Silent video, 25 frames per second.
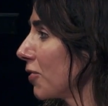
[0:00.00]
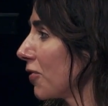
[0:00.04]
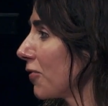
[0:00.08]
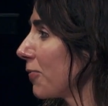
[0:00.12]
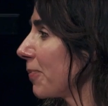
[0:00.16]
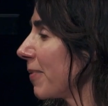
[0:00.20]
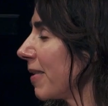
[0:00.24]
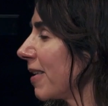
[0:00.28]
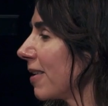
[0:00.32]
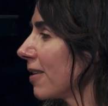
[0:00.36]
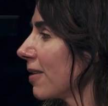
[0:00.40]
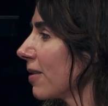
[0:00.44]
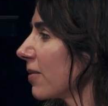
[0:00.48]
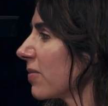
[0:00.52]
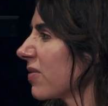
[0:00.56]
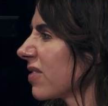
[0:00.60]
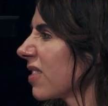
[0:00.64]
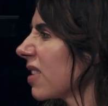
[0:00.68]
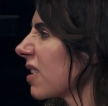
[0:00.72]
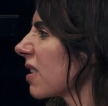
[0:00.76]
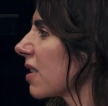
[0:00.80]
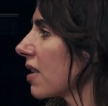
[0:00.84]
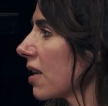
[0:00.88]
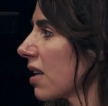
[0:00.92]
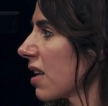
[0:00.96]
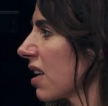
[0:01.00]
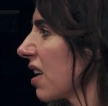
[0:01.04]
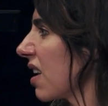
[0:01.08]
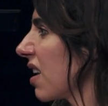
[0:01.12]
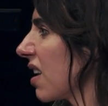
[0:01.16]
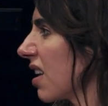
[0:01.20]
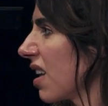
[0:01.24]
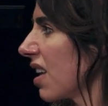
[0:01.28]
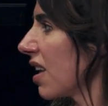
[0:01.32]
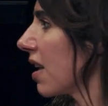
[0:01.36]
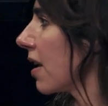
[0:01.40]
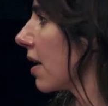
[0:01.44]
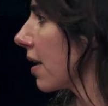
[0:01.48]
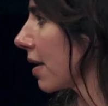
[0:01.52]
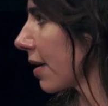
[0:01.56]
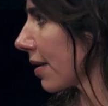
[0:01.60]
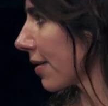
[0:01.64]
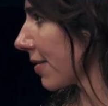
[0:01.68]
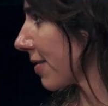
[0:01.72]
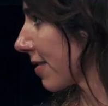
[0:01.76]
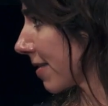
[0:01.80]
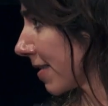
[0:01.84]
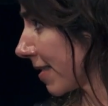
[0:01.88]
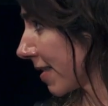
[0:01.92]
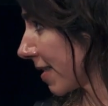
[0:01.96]
have been
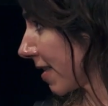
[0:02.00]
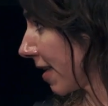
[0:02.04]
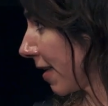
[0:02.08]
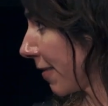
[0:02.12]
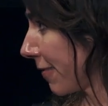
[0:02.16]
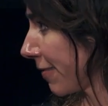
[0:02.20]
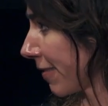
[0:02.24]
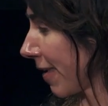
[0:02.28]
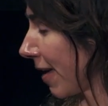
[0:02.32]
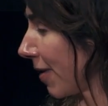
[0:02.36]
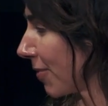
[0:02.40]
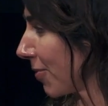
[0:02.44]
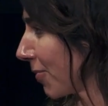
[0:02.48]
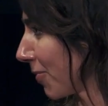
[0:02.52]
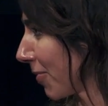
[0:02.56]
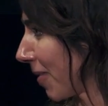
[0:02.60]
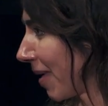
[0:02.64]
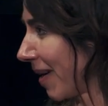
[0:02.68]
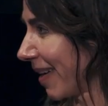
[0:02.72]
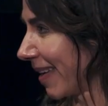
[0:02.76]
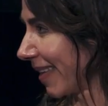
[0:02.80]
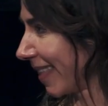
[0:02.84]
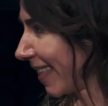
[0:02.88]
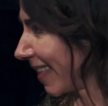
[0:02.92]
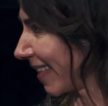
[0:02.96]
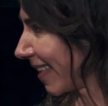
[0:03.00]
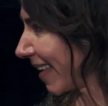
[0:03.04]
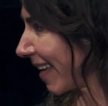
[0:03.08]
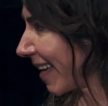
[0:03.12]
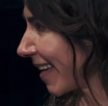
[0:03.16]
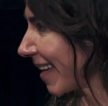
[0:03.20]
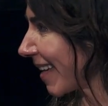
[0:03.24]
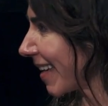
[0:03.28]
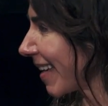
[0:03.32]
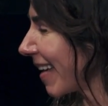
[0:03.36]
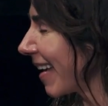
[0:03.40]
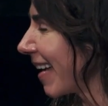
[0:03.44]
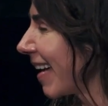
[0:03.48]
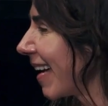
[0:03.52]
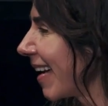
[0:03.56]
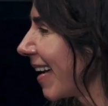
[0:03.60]
until I found the right thing.